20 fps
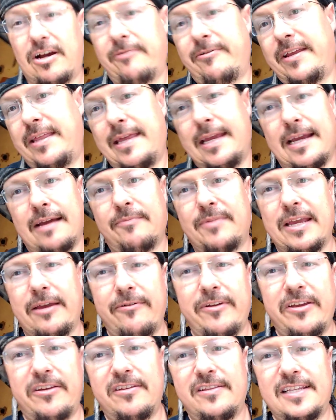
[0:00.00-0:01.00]
everything I'm
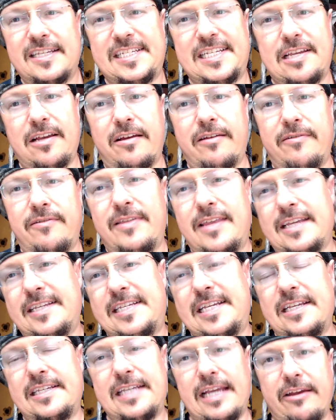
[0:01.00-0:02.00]
giving you,
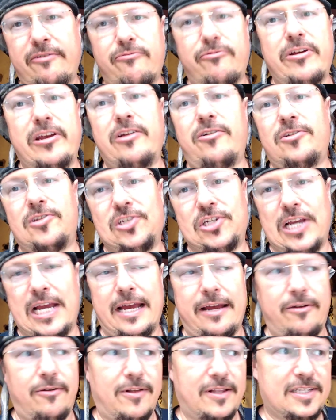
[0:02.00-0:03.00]
this is a real
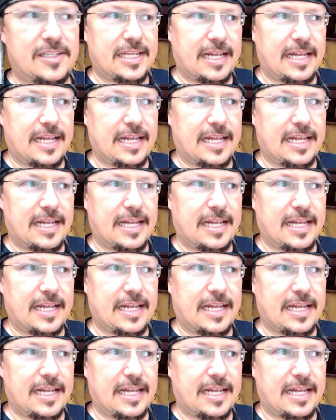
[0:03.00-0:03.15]
channel.